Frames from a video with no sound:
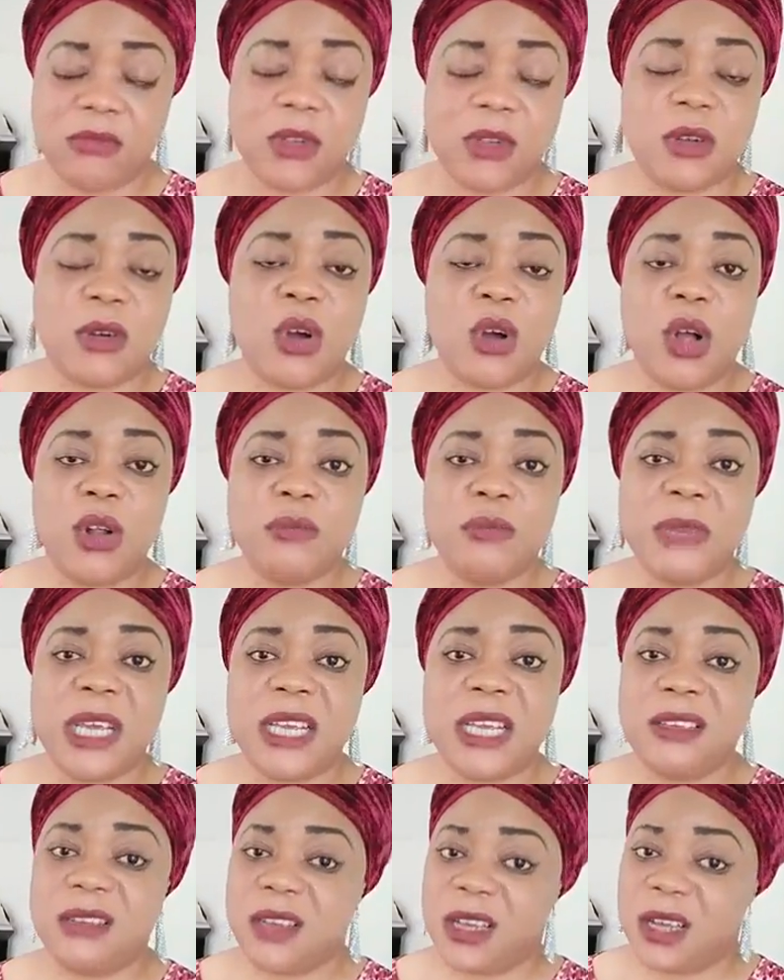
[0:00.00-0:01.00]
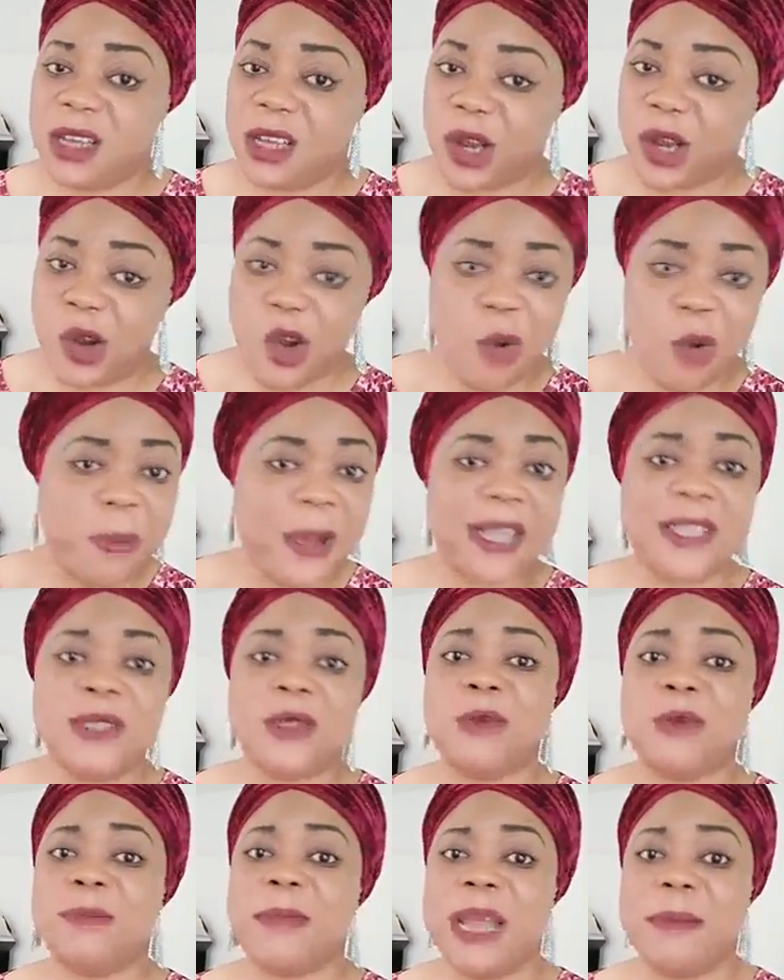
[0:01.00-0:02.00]
call me. Go back to
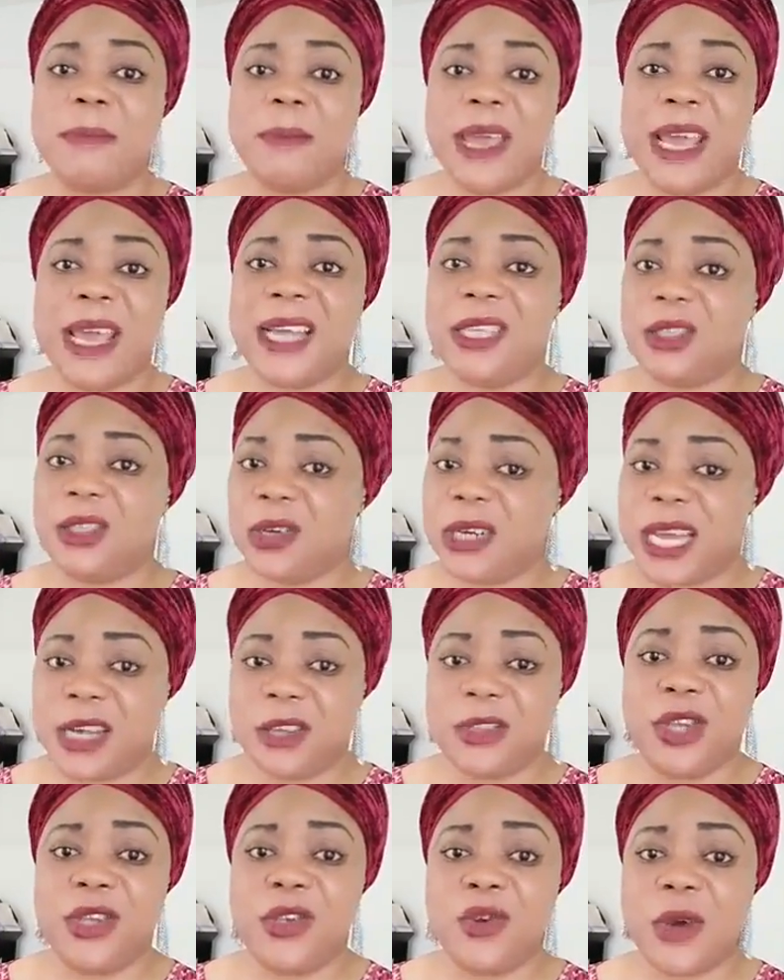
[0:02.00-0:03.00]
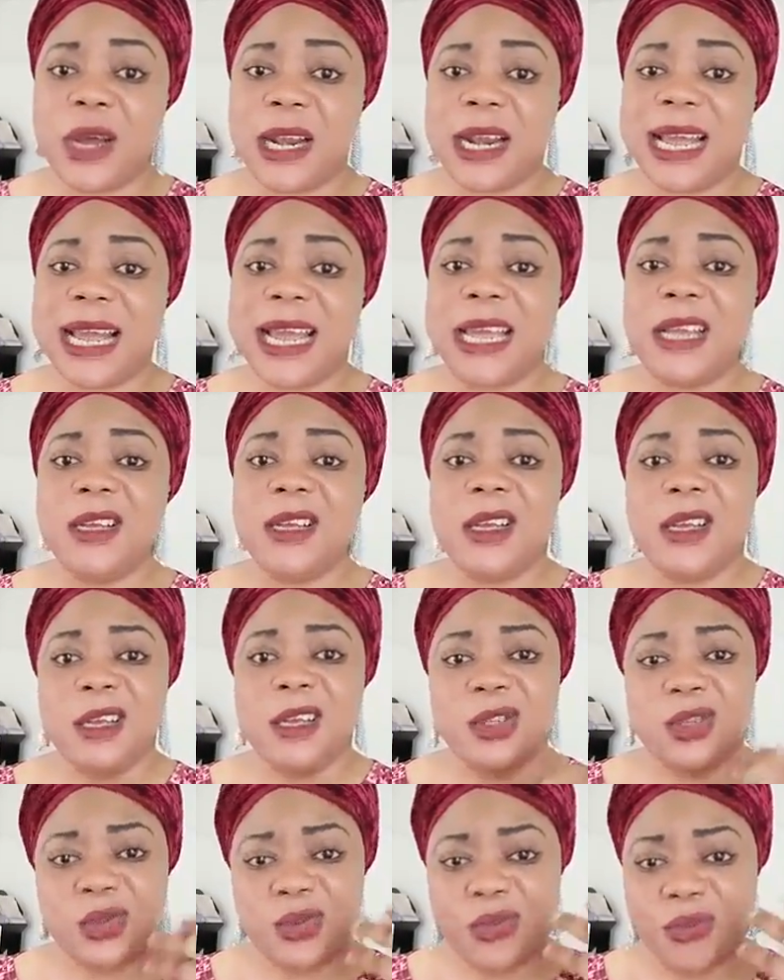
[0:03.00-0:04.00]
my page on LDU and I
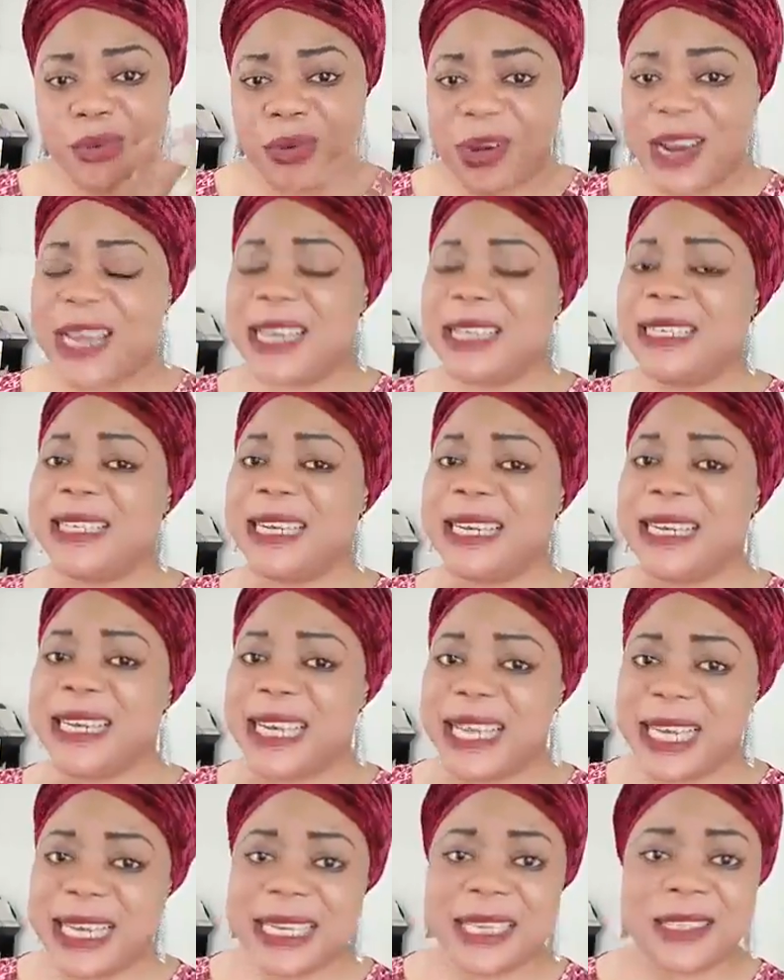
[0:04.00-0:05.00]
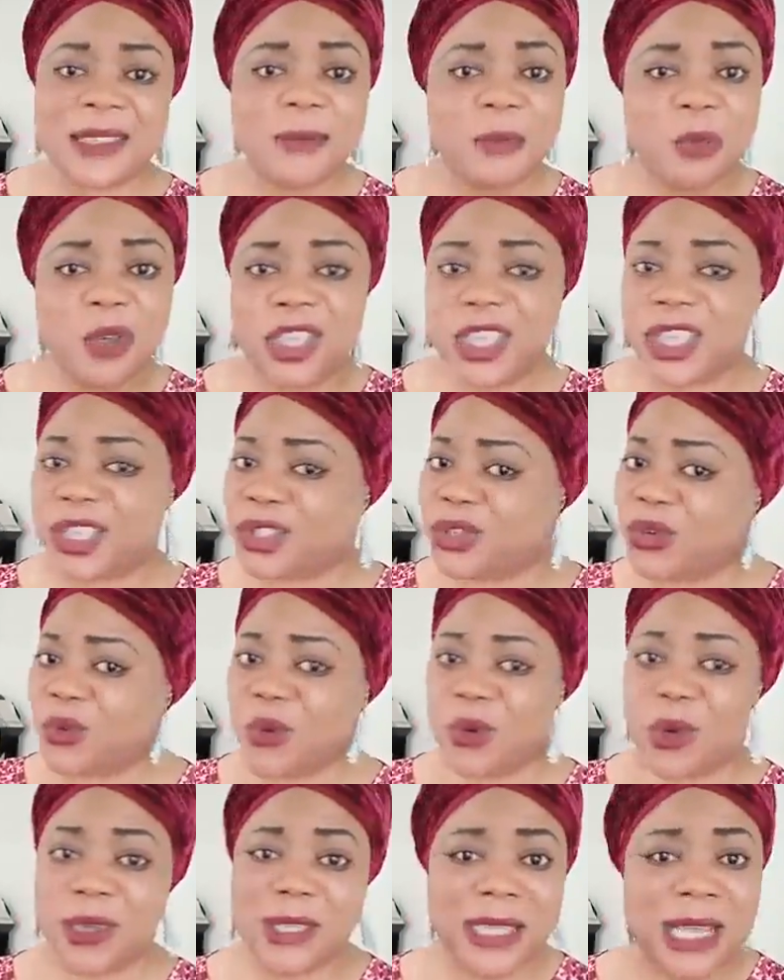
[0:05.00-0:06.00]
to read and learn as much as you want.